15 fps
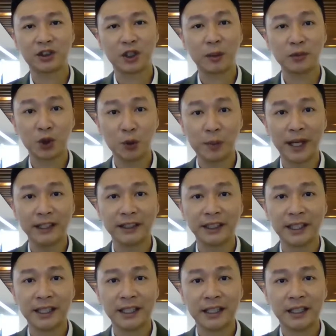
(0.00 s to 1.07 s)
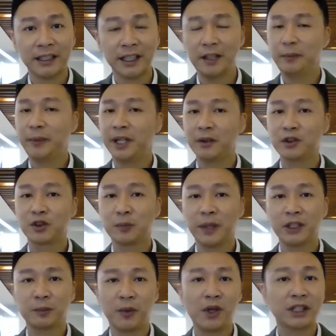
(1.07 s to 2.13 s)
because it has dropped so much, then it
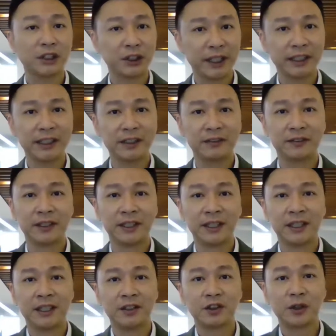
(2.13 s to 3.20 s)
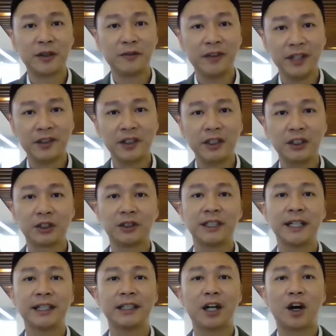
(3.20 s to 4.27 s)
becomes much more attractive. So
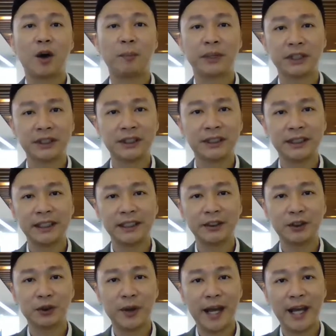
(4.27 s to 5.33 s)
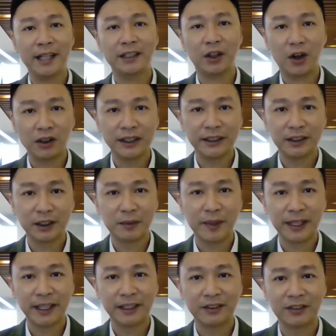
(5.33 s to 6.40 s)
investors should take the opportunity to add on
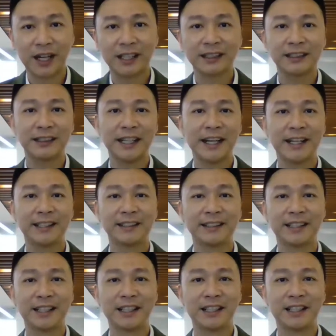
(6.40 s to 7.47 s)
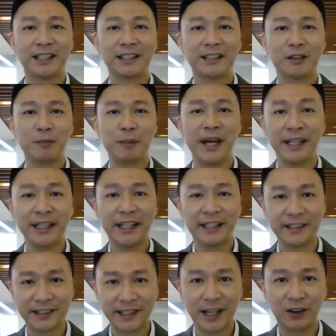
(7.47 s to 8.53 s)
into the market rather than
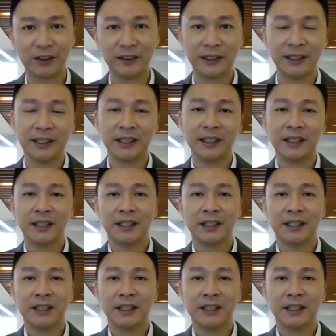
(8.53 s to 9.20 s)
panic and sell.